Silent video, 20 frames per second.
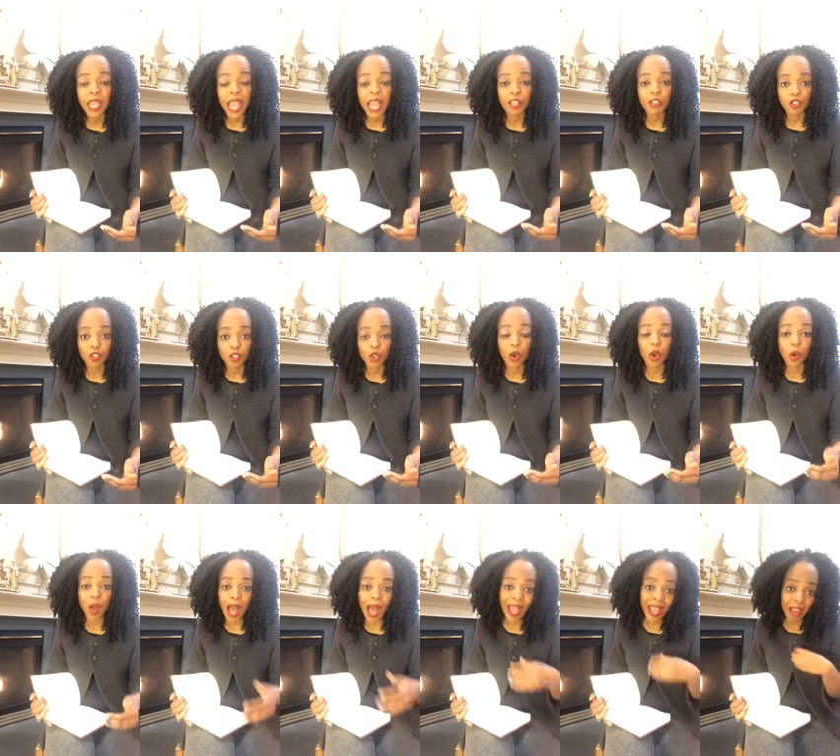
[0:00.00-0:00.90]
And
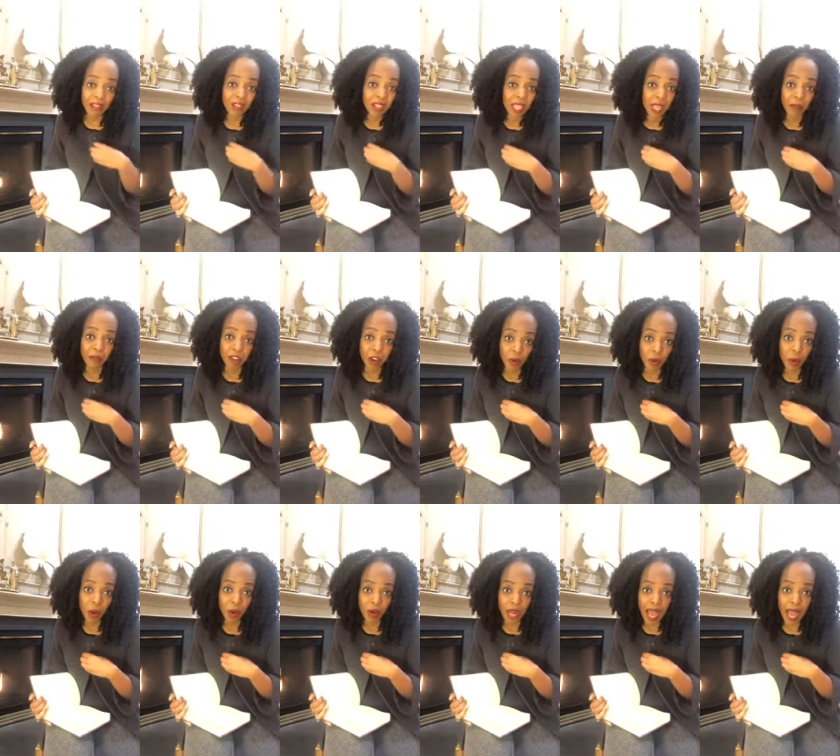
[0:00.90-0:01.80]
so I have to keep very
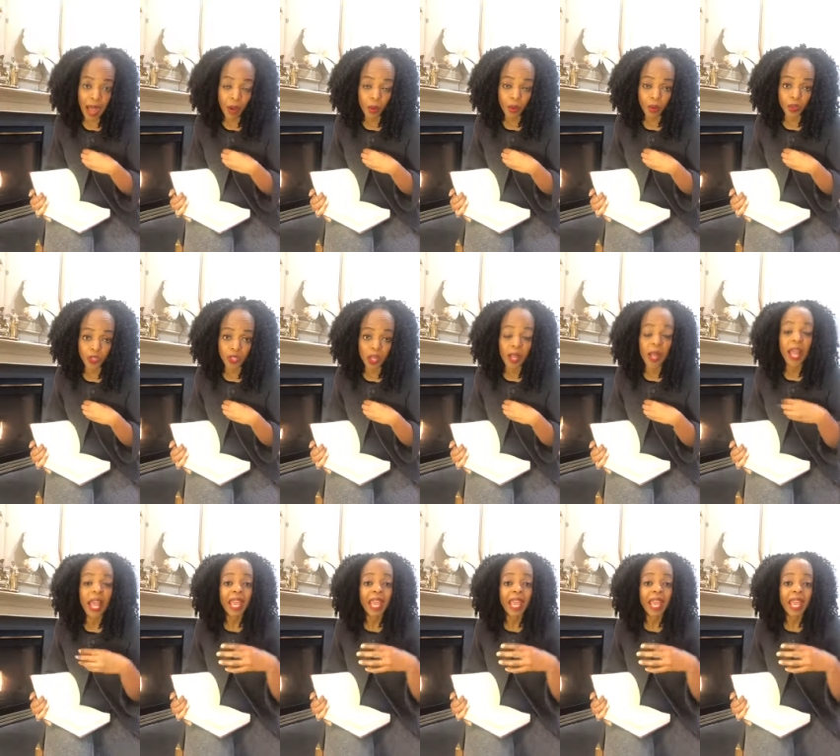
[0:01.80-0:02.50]
odd hours.